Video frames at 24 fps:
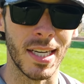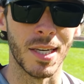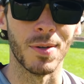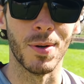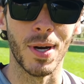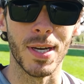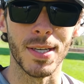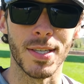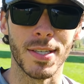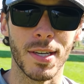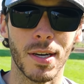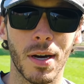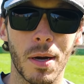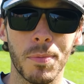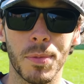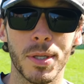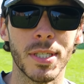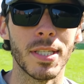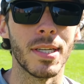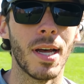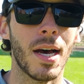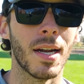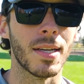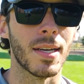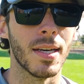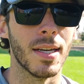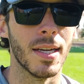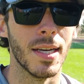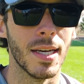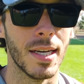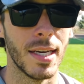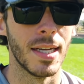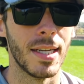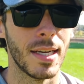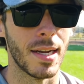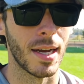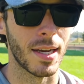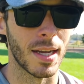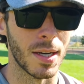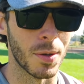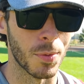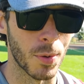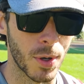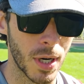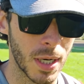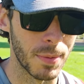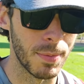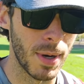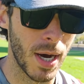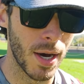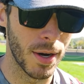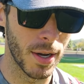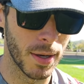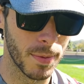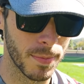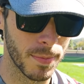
anyway, so I'm just not gonna, not gonna worry about